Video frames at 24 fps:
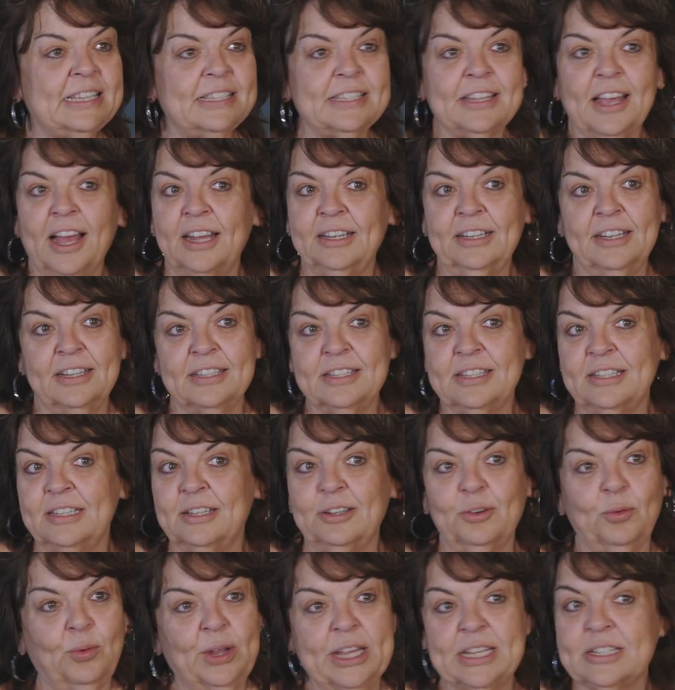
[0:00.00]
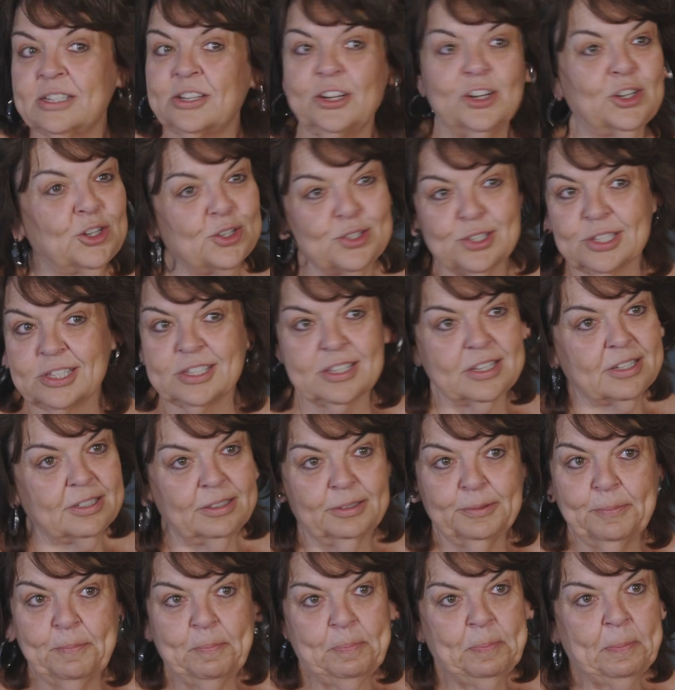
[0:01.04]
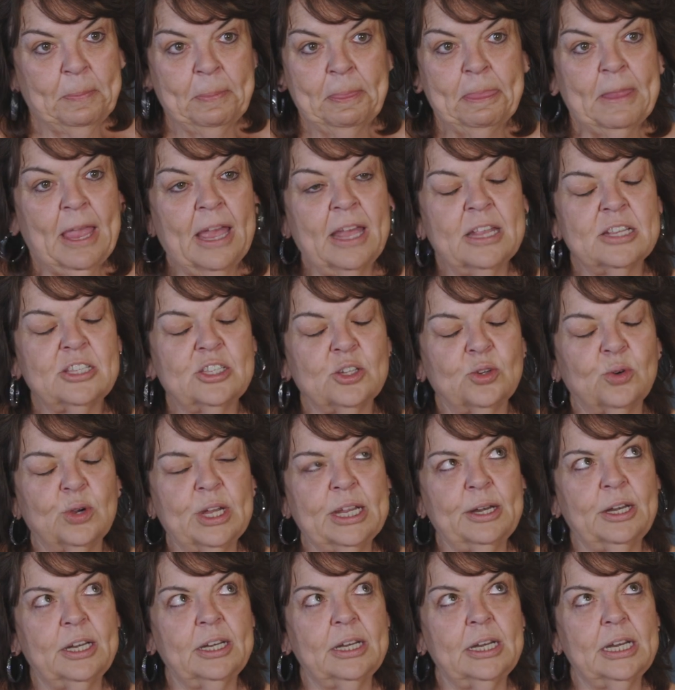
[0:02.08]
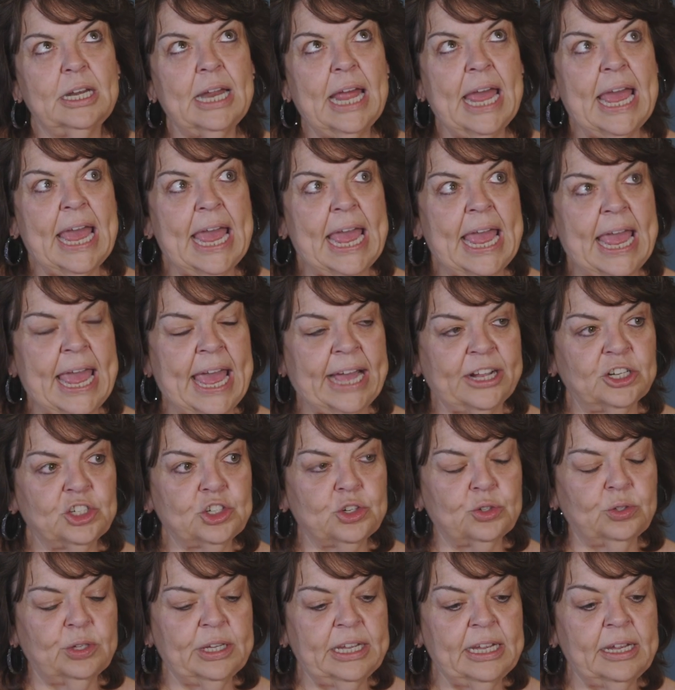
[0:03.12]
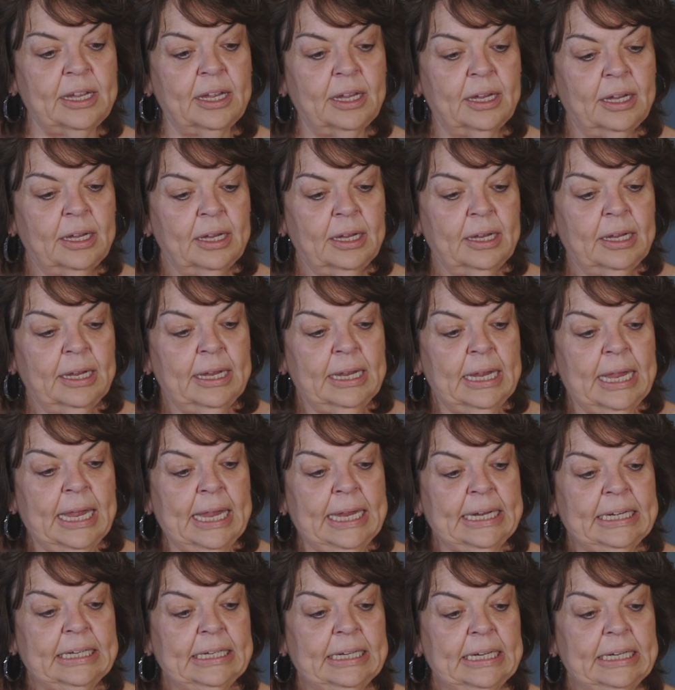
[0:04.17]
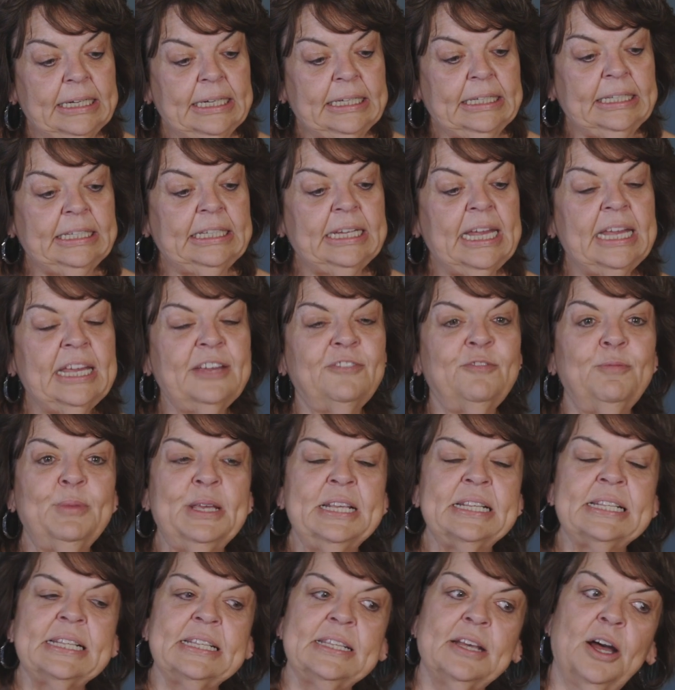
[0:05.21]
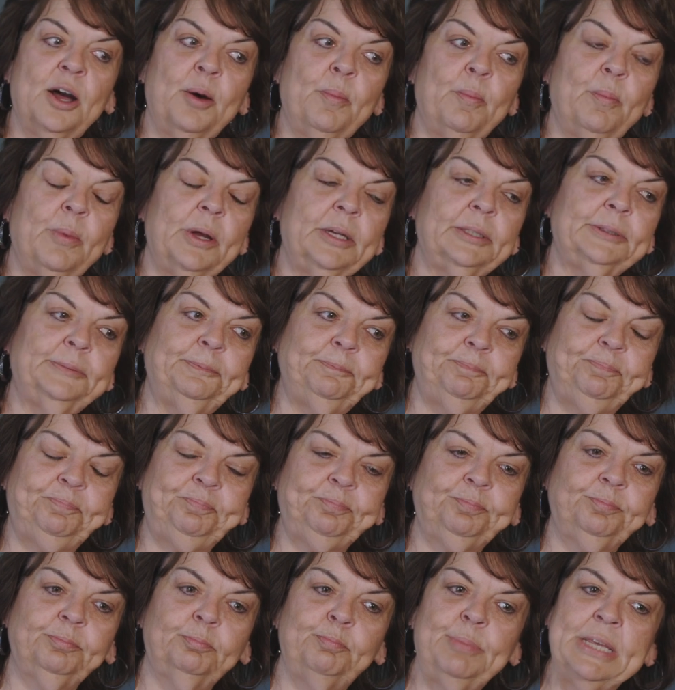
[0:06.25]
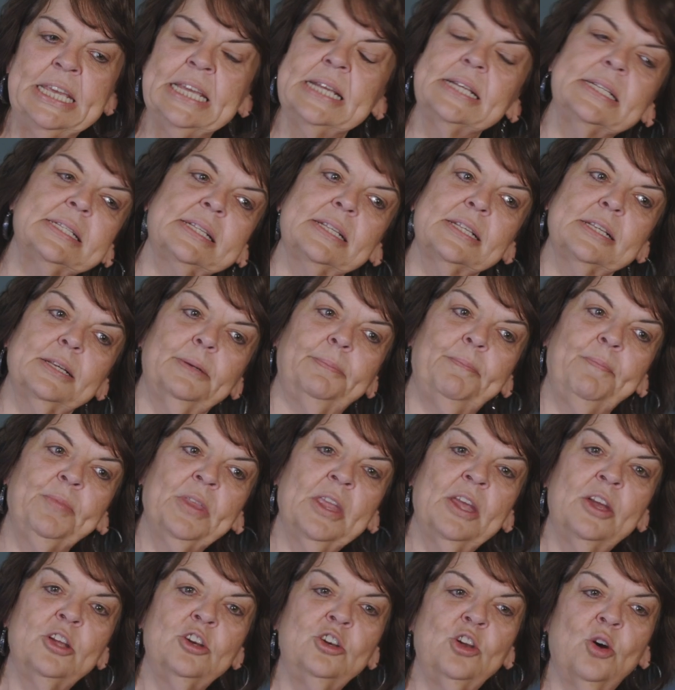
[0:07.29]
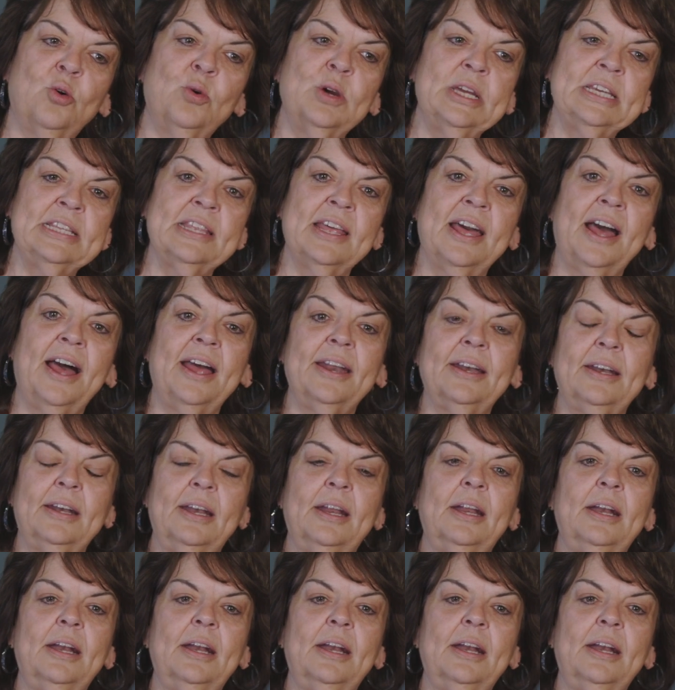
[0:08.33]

is God doesn't waste hurts. And so it actually gave me some peace, knowing that